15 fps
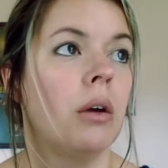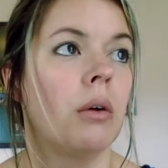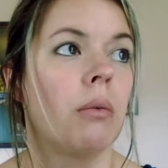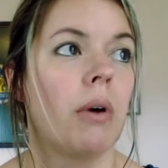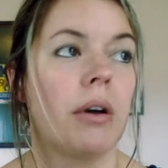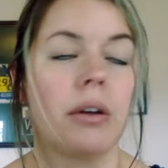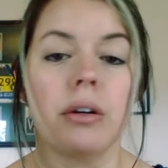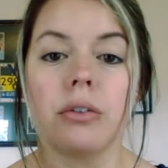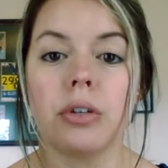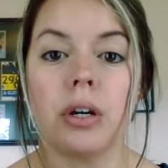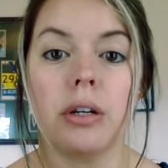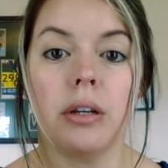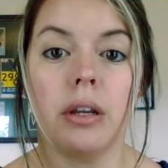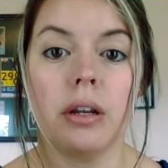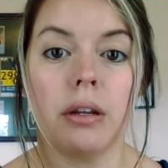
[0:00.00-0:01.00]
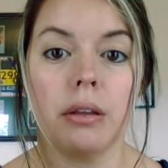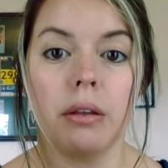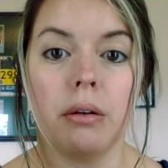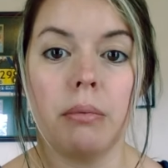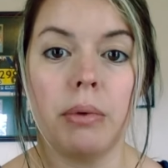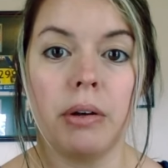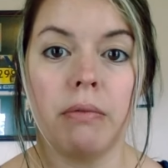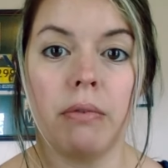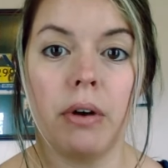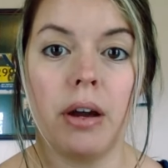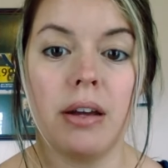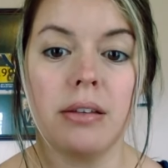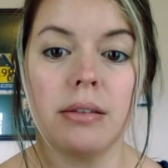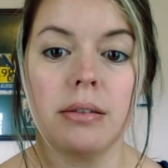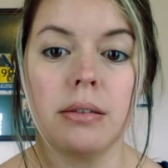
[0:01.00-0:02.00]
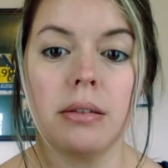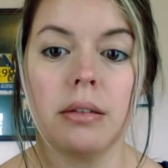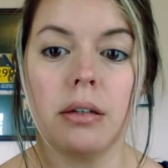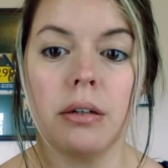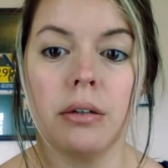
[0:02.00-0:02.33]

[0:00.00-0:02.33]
while you're trying to get a little bit of rest,